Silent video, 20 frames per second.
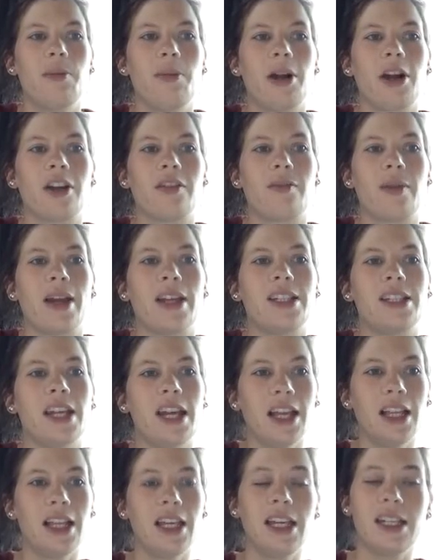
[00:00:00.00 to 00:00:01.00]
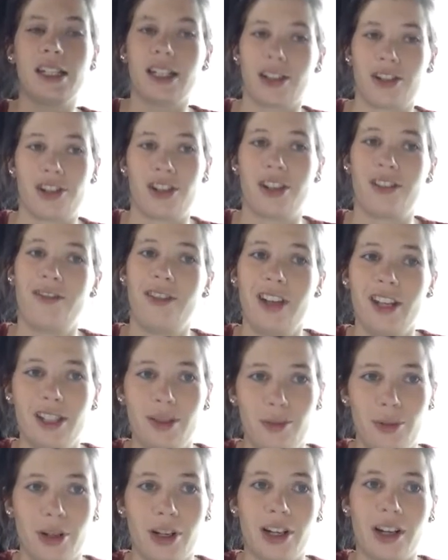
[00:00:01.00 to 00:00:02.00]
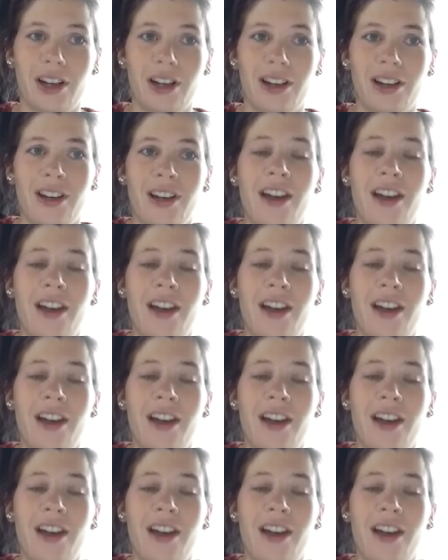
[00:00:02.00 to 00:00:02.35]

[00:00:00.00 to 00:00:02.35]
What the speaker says: part of my Daily Addiction Facebook,